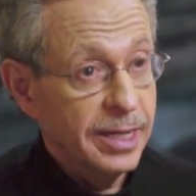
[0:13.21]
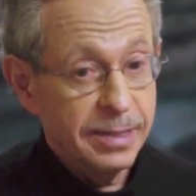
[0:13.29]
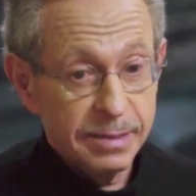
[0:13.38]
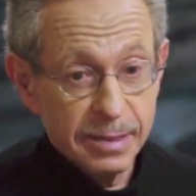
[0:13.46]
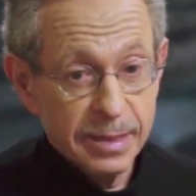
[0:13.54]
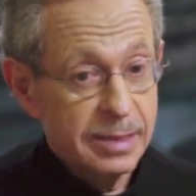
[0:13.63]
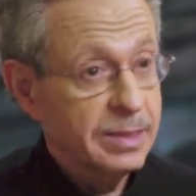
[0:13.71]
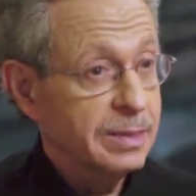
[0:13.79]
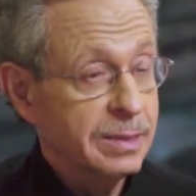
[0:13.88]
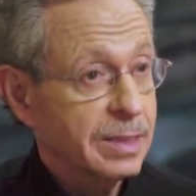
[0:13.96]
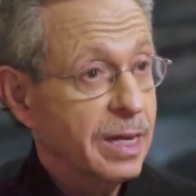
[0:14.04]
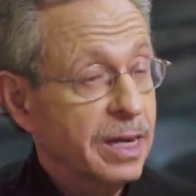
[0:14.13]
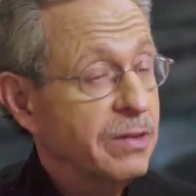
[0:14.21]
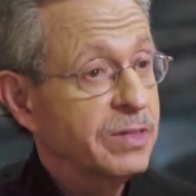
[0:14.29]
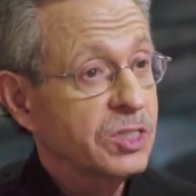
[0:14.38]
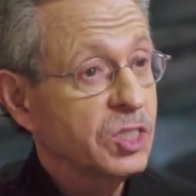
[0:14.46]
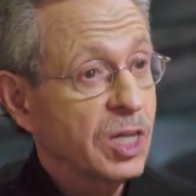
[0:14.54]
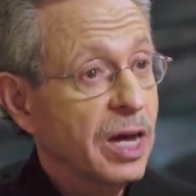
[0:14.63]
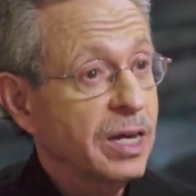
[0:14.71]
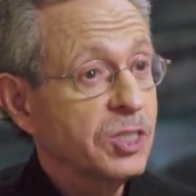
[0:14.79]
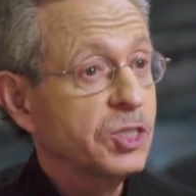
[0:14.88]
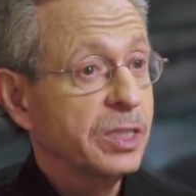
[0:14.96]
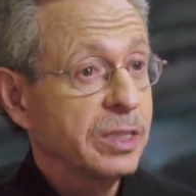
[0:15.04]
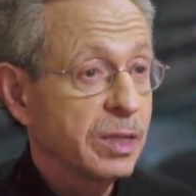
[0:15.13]
that is kind of
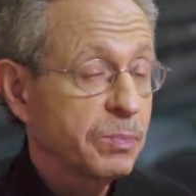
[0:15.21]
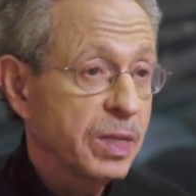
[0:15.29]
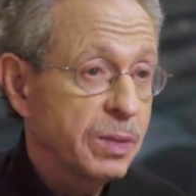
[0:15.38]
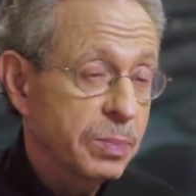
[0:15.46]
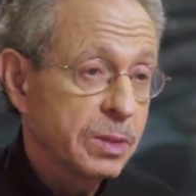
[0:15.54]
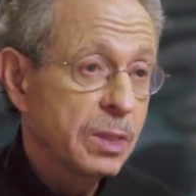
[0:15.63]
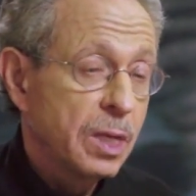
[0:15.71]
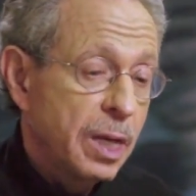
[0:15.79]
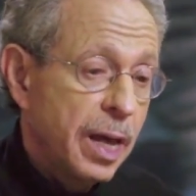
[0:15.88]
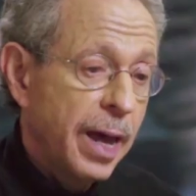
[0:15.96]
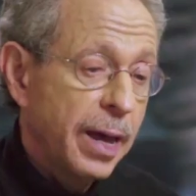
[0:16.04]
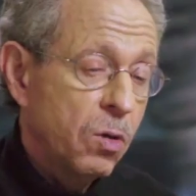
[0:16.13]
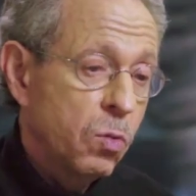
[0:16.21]
astonishing that people at,